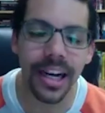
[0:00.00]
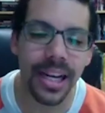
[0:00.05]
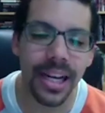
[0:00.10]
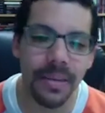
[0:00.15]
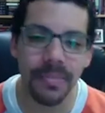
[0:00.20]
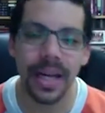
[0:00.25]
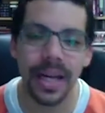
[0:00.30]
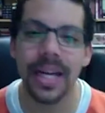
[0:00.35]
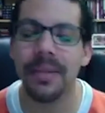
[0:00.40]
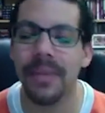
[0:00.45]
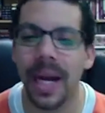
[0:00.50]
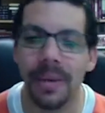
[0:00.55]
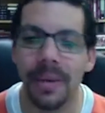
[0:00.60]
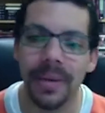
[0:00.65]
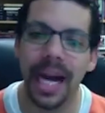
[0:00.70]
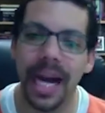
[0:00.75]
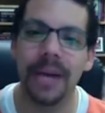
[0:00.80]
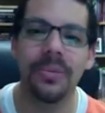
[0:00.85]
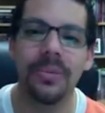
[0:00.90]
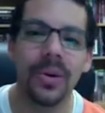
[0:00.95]
in my
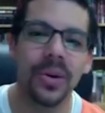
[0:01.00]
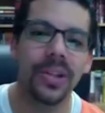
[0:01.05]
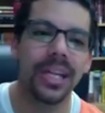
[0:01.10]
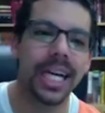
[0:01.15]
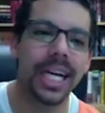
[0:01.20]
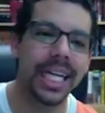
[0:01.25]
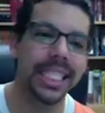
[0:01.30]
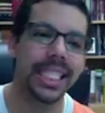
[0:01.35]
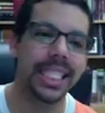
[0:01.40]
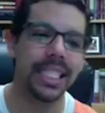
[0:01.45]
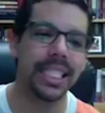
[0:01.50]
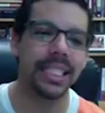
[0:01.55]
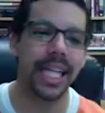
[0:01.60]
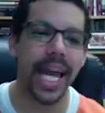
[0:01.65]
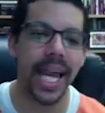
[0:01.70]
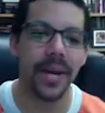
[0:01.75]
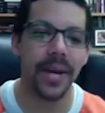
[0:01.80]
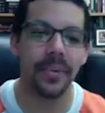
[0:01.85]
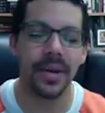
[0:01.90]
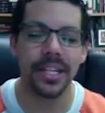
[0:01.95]
Bible
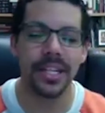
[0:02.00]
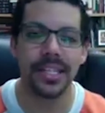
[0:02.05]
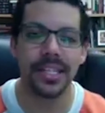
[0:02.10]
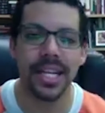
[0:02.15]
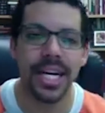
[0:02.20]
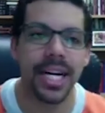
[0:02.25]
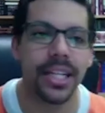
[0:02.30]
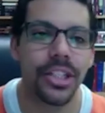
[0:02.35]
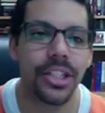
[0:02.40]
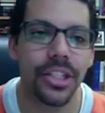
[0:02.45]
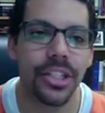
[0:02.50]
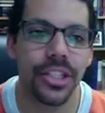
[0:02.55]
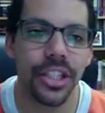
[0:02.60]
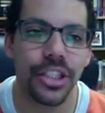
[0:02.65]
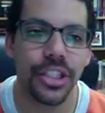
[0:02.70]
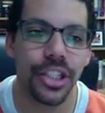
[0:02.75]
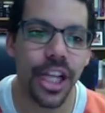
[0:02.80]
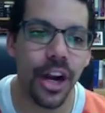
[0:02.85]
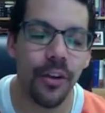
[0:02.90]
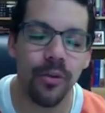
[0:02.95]
today was just to
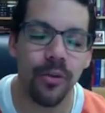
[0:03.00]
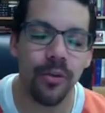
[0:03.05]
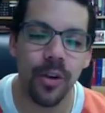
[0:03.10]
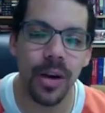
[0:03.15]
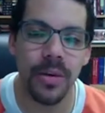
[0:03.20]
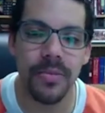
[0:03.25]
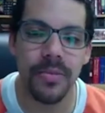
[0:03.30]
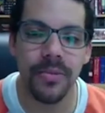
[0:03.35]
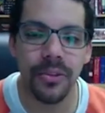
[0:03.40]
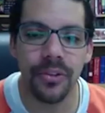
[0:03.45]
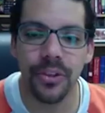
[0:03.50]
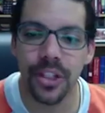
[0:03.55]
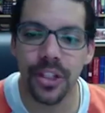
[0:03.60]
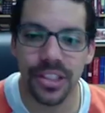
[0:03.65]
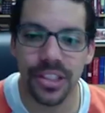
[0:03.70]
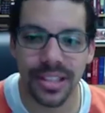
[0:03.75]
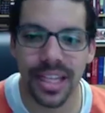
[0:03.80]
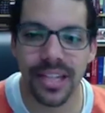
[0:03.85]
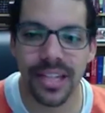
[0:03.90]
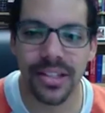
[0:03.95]
share from 1
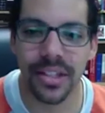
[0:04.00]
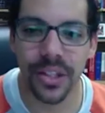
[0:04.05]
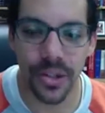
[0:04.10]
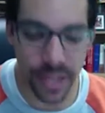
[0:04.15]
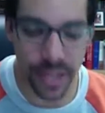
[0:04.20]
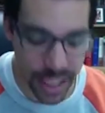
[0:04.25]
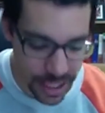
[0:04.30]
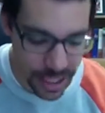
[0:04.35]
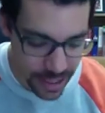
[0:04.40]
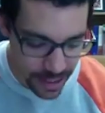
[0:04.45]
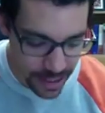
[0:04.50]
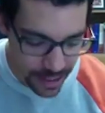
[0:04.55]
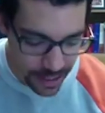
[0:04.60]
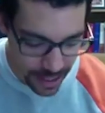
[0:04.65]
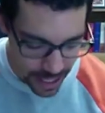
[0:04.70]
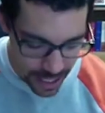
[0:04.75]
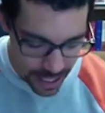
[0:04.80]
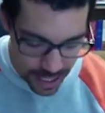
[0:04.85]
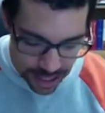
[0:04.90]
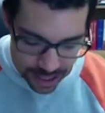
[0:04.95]
Thessalonians